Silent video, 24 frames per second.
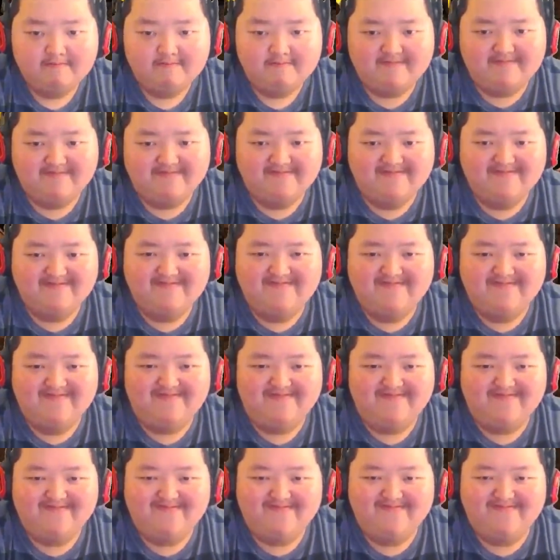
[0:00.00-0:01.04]

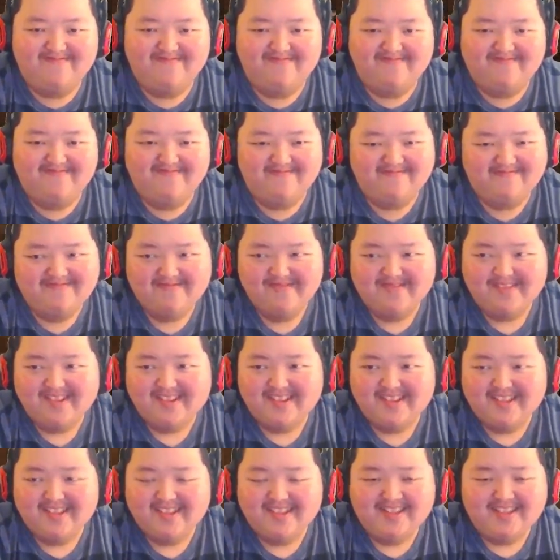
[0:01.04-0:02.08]

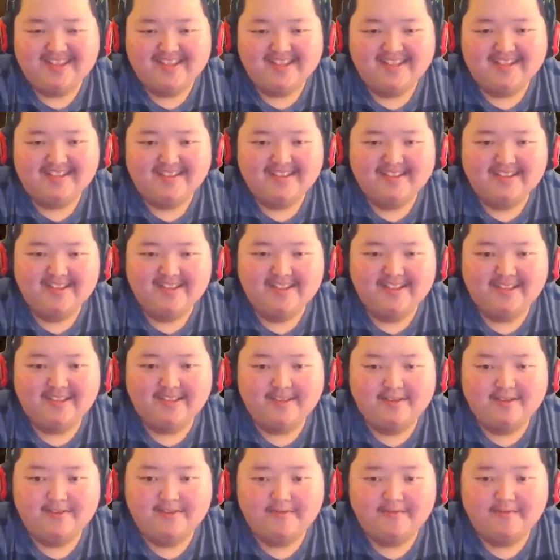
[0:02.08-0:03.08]
Nothing is said.